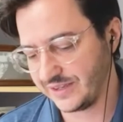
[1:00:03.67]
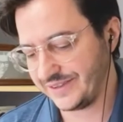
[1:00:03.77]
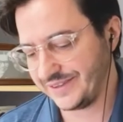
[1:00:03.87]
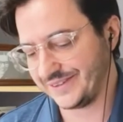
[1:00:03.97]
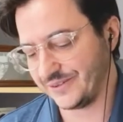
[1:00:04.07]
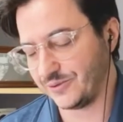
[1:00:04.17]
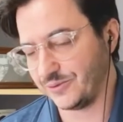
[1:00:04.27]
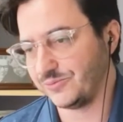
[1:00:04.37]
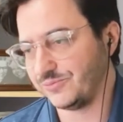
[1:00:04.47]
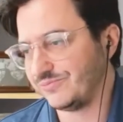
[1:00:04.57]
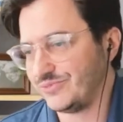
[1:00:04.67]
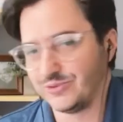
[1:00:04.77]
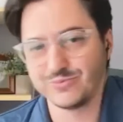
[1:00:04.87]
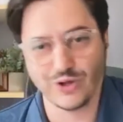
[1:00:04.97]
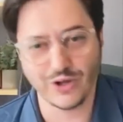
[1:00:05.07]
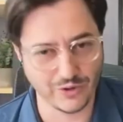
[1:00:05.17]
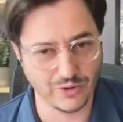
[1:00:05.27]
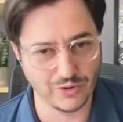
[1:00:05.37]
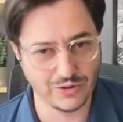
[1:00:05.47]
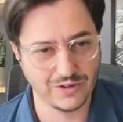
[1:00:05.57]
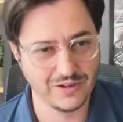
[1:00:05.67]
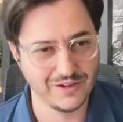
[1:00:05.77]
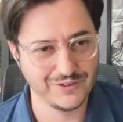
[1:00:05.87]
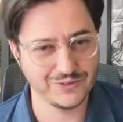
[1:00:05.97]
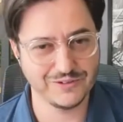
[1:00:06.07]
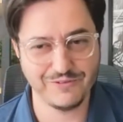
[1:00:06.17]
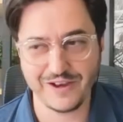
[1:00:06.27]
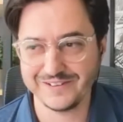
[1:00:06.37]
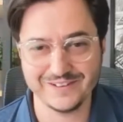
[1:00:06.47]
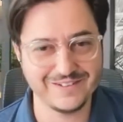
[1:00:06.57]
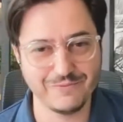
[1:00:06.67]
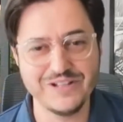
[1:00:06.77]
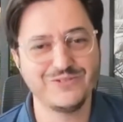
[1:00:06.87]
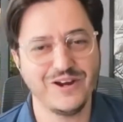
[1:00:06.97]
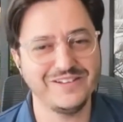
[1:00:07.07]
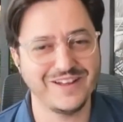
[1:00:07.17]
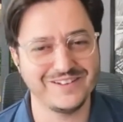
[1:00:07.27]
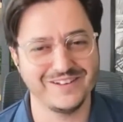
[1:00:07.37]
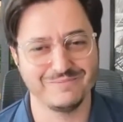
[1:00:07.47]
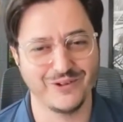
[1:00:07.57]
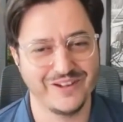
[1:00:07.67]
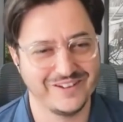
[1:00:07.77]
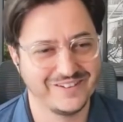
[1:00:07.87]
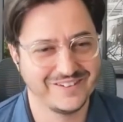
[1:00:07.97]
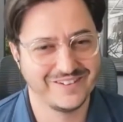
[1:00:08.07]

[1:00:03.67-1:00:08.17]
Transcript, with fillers: you know, to protocol, to the fact that we train that employee.